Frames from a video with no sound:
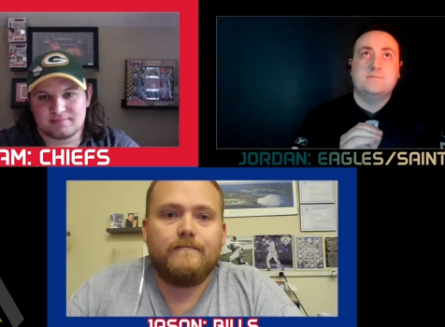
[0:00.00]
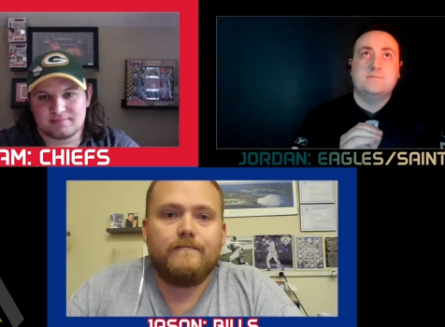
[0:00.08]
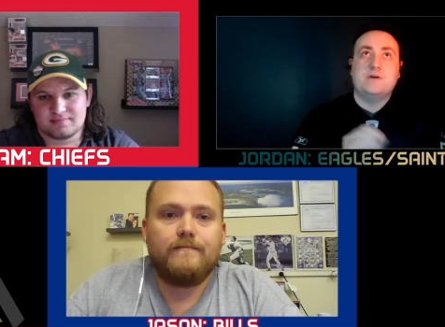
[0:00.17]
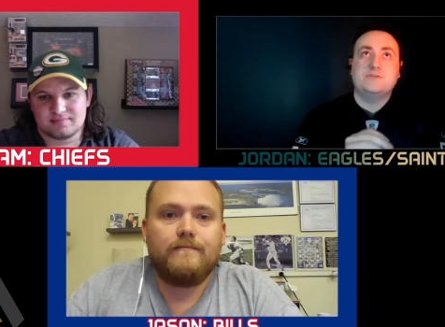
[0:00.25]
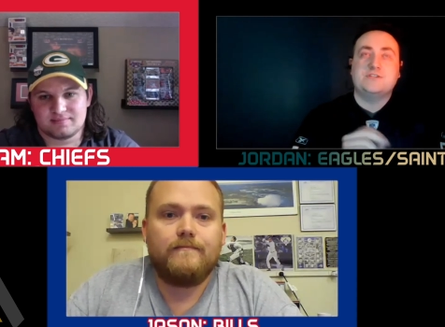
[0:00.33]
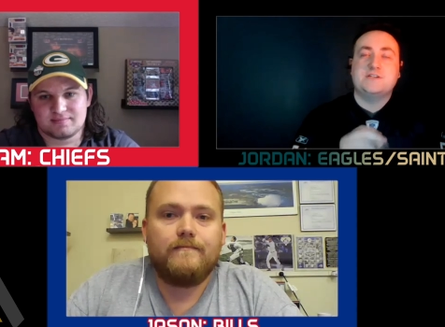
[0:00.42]

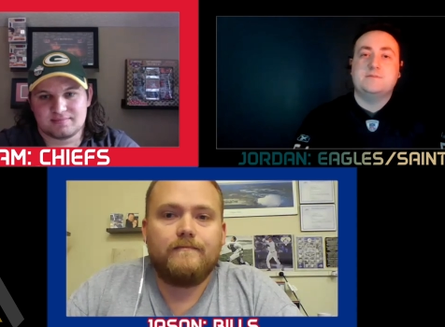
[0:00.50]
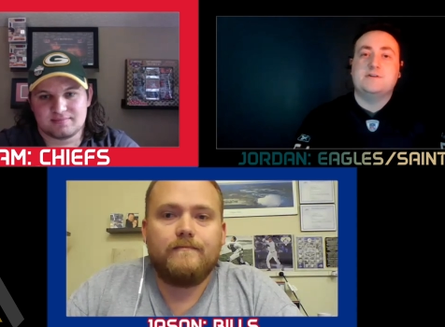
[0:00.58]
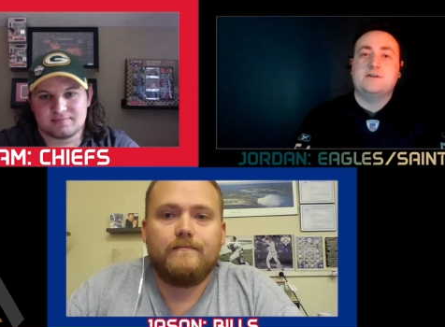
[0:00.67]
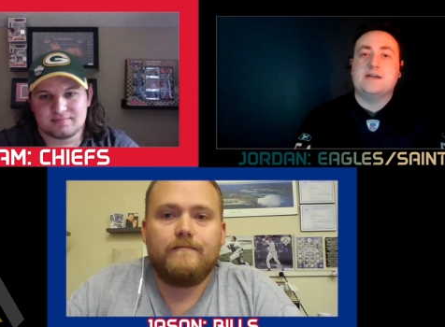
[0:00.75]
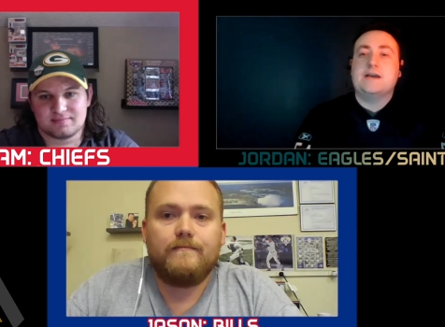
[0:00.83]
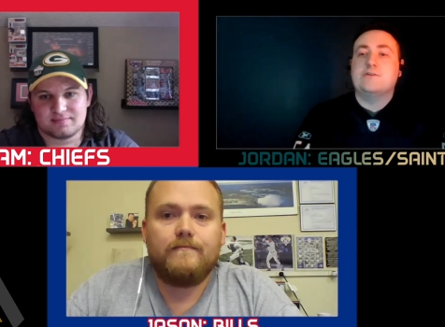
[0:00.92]
Speaker 1: most
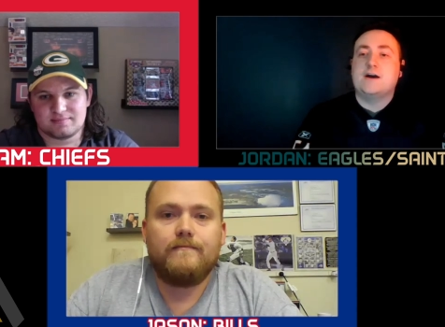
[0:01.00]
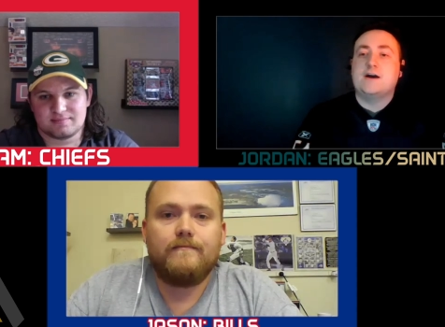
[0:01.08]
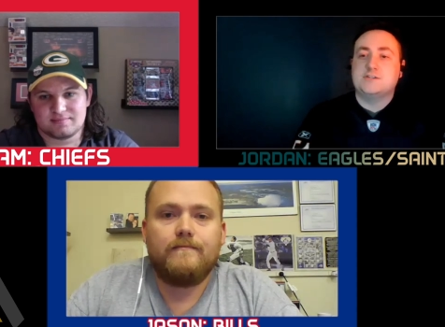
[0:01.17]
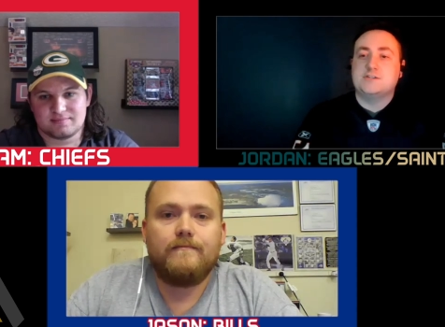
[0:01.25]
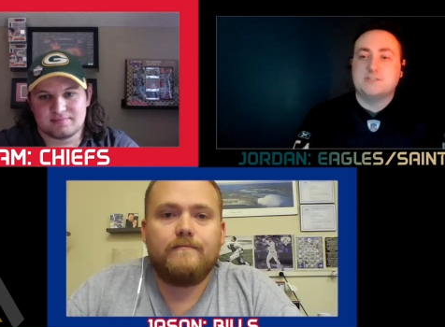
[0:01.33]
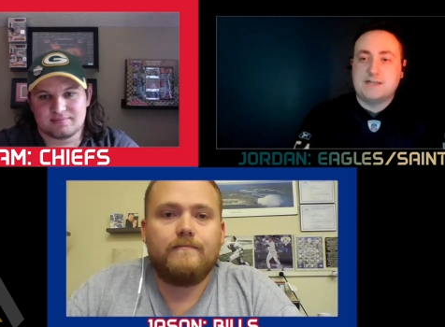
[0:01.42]
similar to Aaron
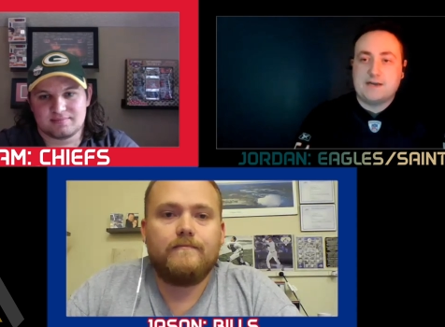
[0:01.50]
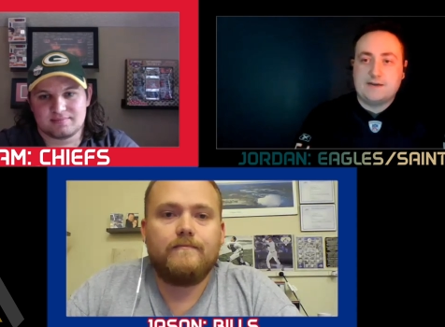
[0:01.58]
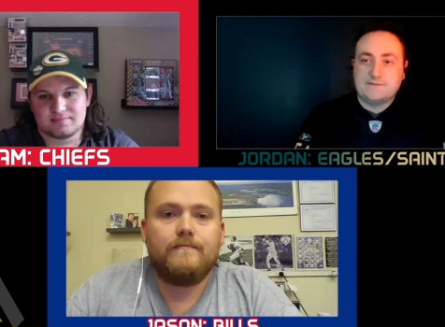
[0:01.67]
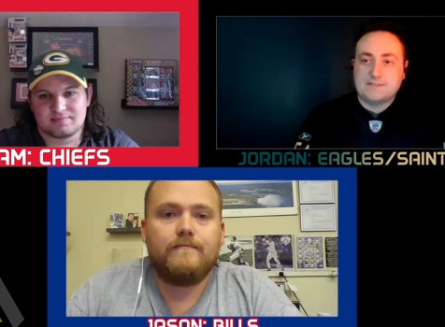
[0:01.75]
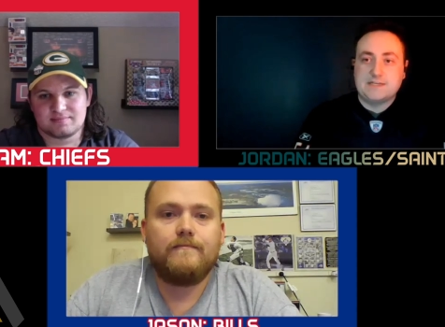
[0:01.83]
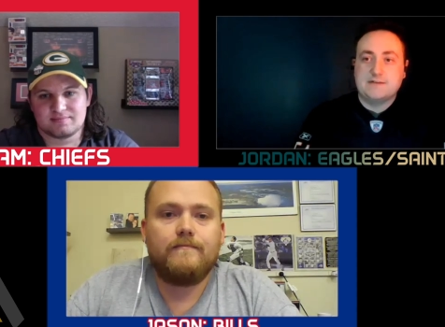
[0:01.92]
Rodgers that
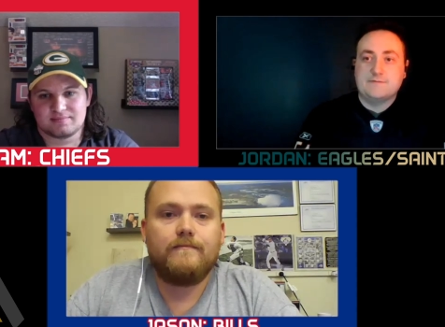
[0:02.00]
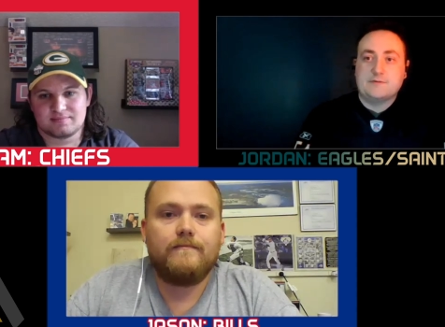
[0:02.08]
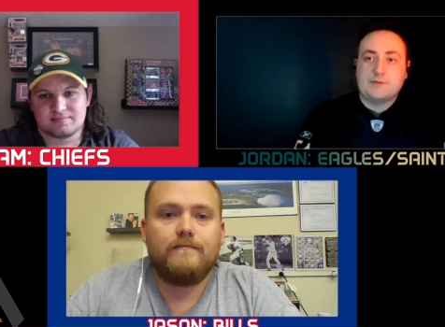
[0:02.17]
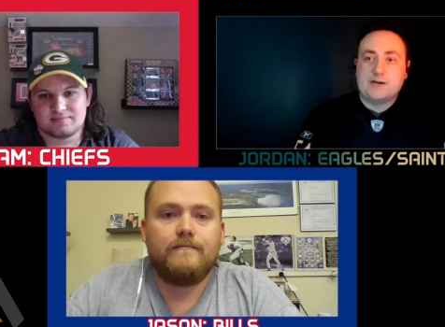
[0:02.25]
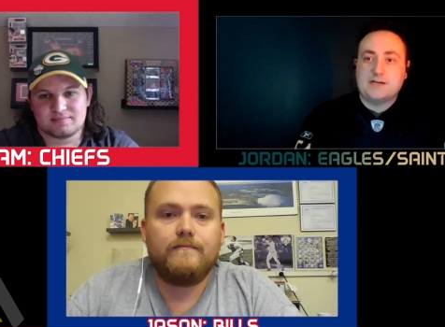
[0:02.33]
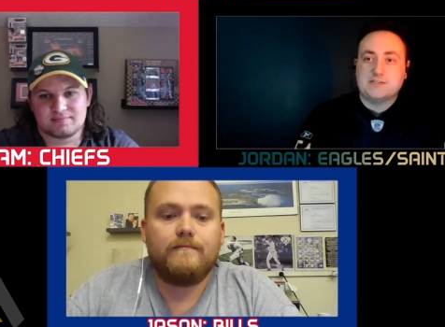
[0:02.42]
I've seen of
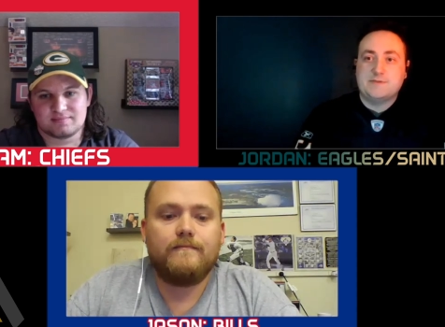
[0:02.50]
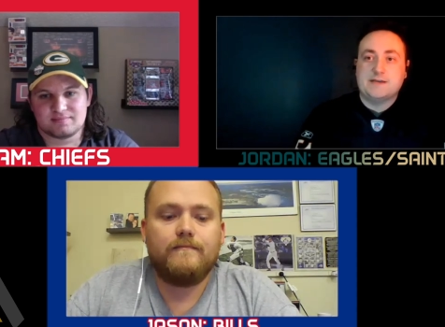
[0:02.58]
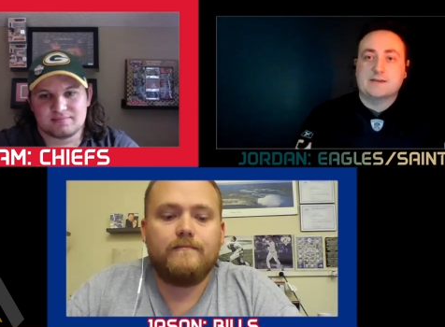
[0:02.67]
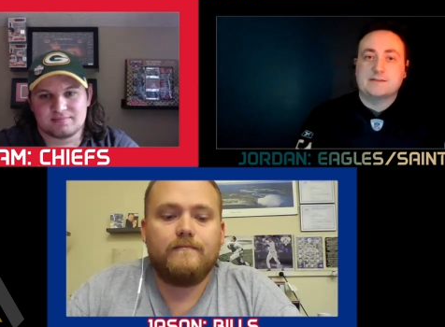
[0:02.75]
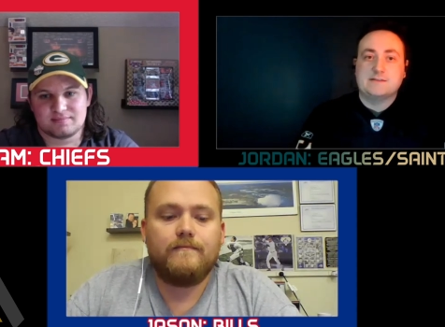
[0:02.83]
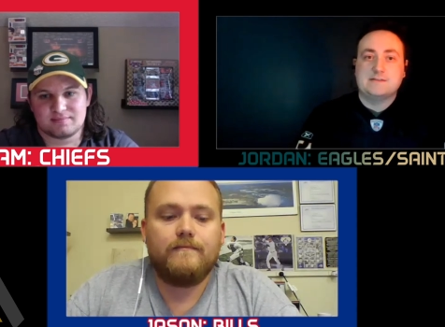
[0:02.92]
a
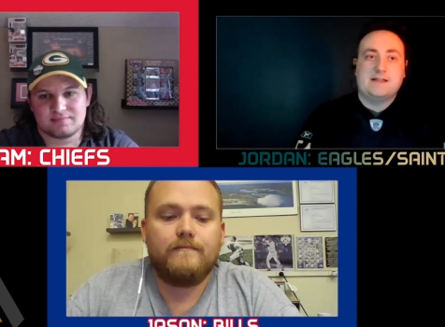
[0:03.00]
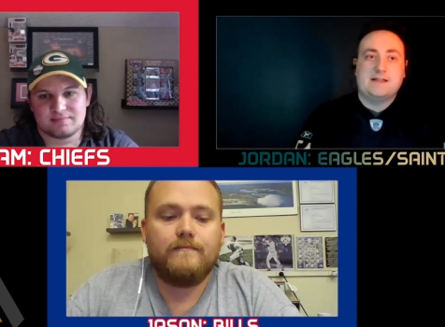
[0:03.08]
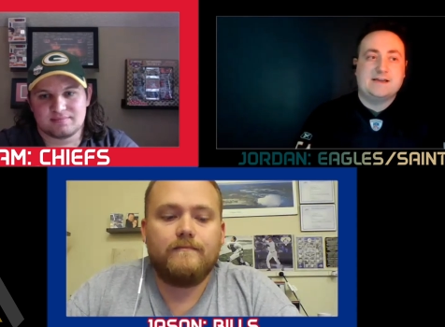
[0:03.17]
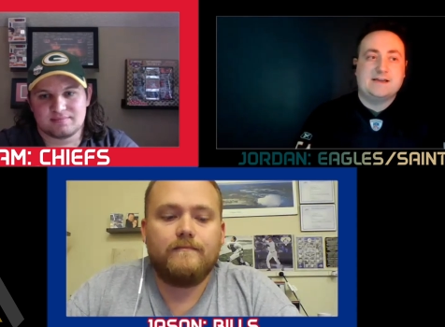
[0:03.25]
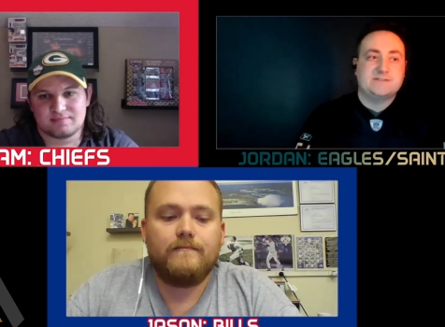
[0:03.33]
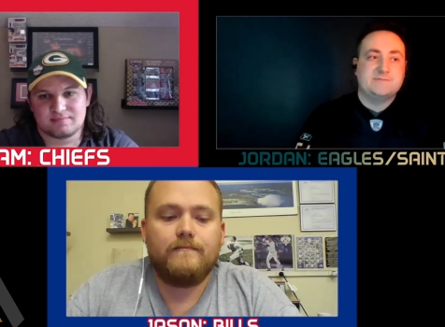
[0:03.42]
prospect in the
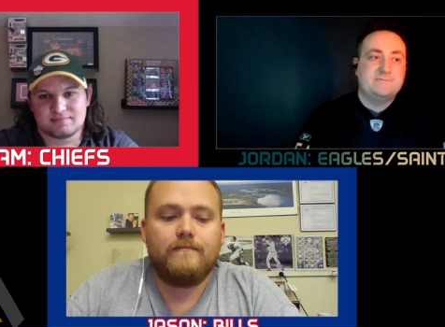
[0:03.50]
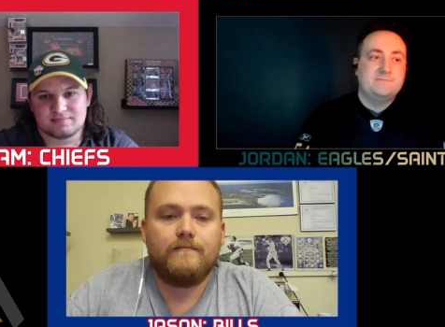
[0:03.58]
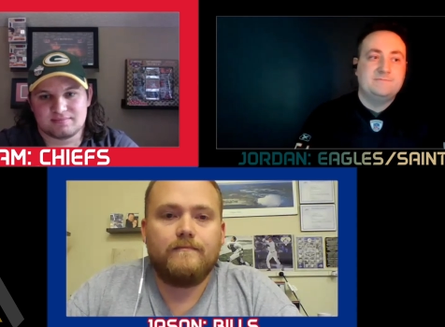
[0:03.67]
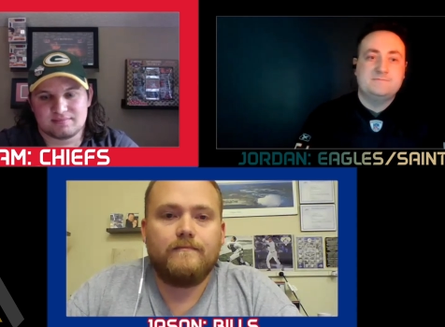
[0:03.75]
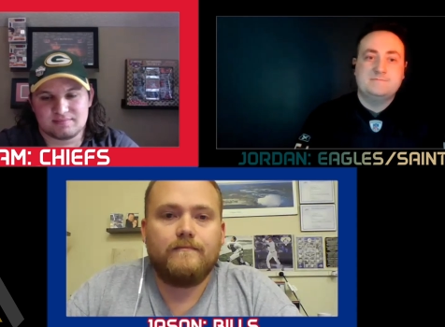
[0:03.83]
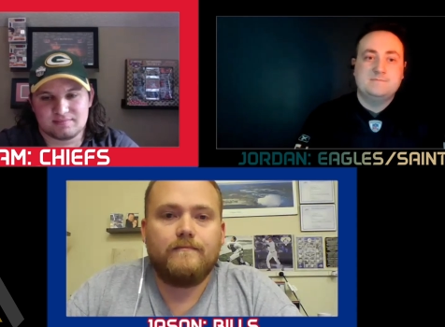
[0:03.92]
last
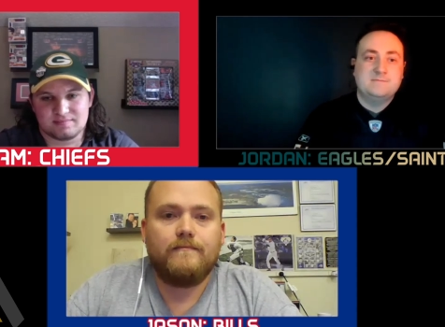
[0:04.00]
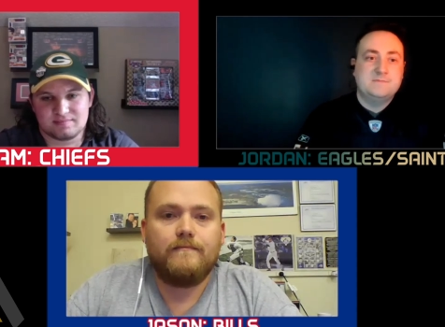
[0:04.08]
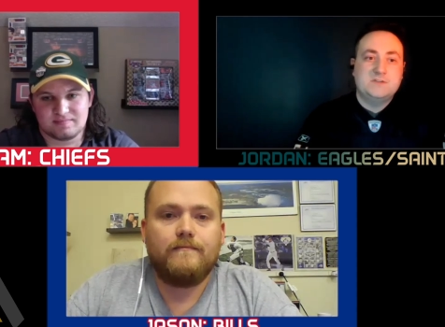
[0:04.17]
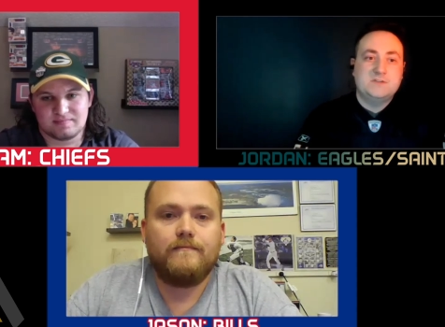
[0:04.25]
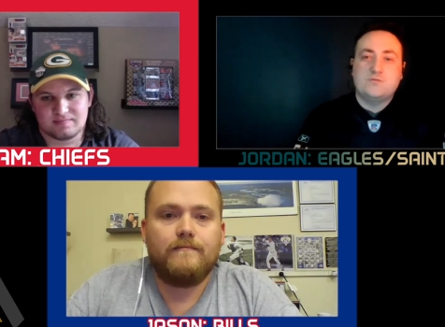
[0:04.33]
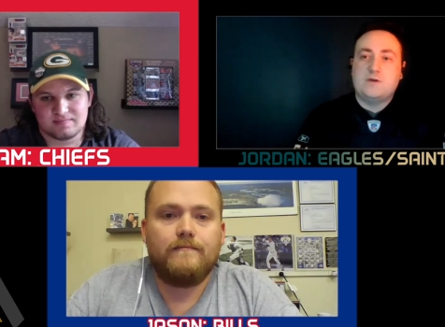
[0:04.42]

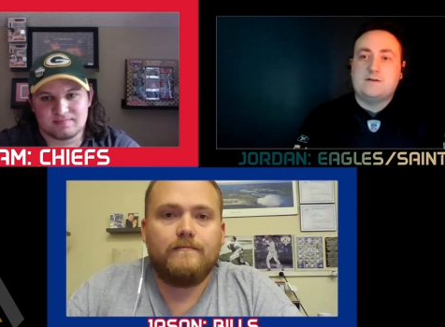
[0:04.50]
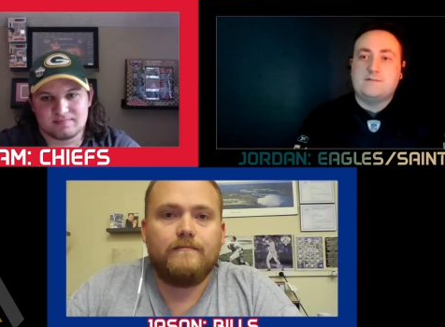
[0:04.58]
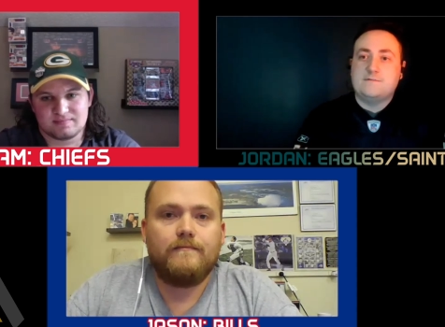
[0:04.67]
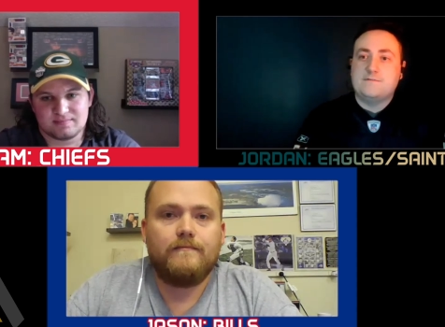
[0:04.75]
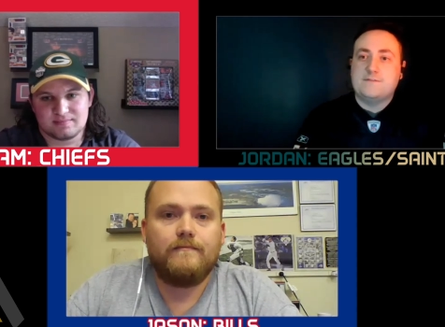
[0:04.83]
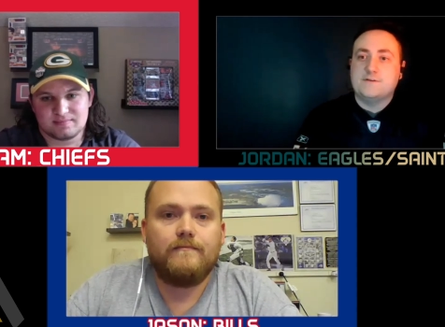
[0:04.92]

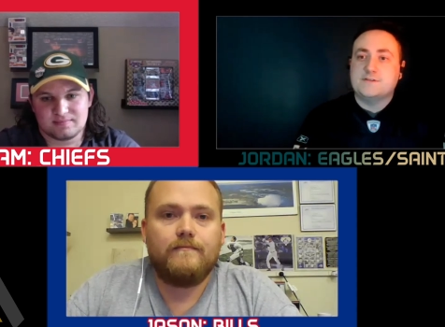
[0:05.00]
12